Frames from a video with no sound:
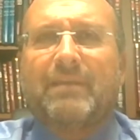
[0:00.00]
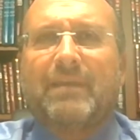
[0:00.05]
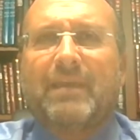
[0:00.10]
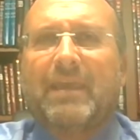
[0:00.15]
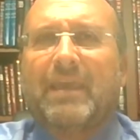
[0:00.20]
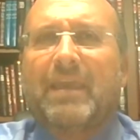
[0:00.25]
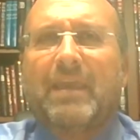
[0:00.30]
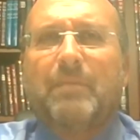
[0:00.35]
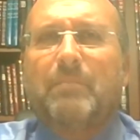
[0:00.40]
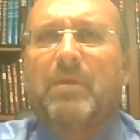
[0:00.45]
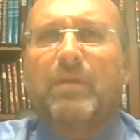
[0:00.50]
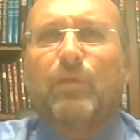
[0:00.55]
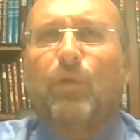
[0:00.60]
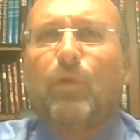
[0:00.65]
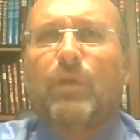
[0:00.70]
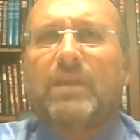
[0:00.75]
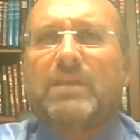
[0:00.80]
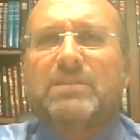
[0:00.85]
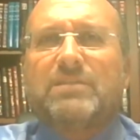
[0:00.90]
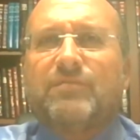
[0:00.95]
Him and
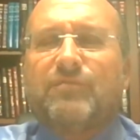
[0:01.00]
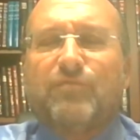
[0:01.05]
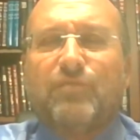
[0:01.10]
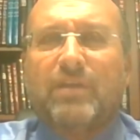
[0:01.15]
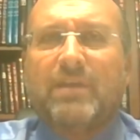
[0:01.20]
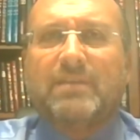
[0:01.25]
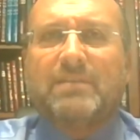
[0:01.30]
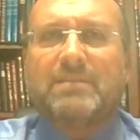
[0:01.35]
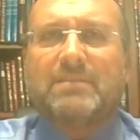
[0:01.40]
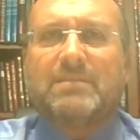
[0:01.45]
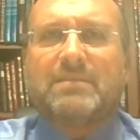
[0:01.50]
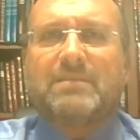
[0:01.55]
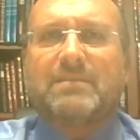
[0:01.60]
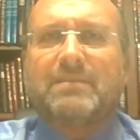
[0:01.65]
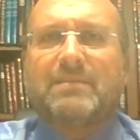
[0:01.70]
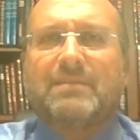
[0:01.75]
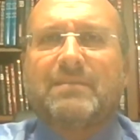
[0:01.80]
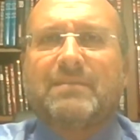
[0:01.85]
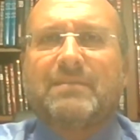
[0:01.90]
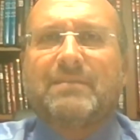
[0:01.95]
all his friends
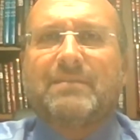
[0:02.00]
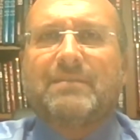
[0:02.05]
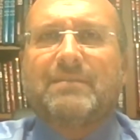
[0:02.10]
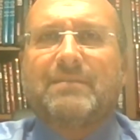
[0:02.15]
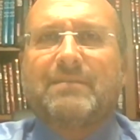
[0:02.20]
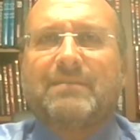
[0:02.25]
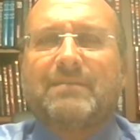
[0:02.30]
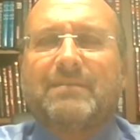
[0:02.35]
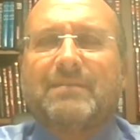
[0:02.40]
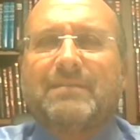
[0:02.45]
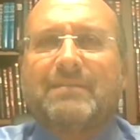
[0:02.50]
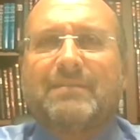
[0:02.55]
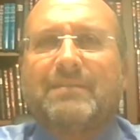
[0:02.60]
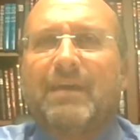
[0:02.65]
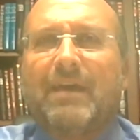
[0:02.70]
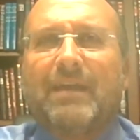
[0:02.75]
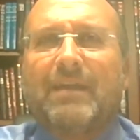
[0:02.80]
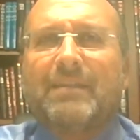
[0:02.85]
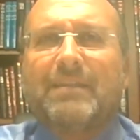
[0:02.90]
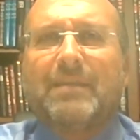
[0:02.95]

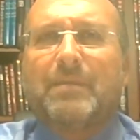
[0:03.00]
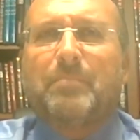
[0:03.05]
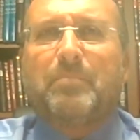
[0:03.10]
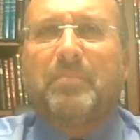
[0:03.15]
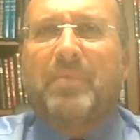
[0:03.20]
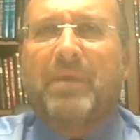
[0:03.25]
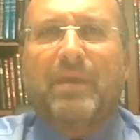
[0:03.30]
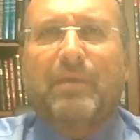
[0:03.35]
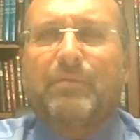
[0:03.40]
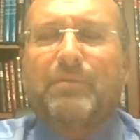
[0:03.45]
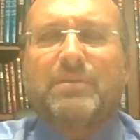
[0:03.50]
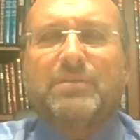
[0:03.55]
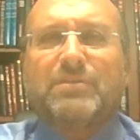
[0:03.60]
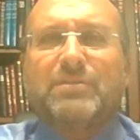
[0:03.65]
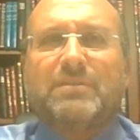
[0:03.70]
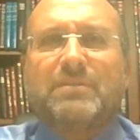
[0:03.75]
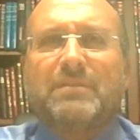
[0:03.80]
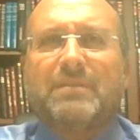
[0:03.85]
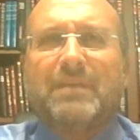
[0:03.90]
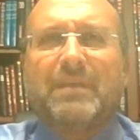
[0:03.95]
died and
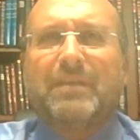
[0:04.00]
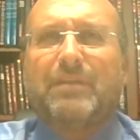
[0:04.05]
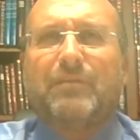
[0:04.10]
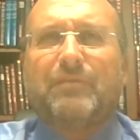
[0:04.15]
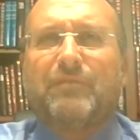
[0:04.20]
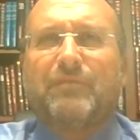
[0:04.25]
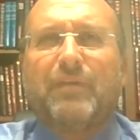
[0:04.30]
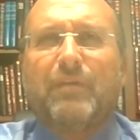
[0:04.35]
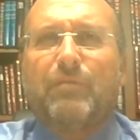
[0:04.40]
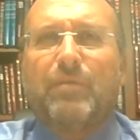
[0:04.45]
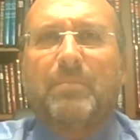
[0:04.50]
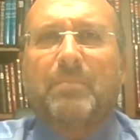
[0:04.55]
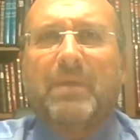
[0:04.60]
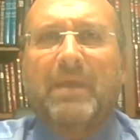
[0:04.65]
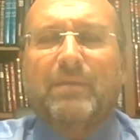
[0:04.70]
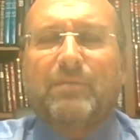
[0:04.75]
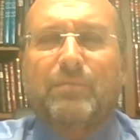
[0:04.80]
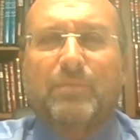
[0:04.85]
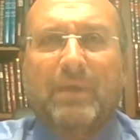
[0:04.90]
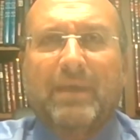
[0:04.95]
perished in a very
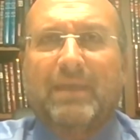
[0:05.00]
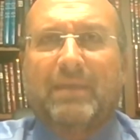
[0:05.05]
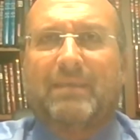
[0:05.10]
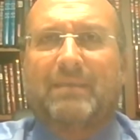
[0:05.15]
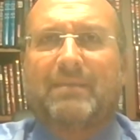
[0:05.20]
bad way.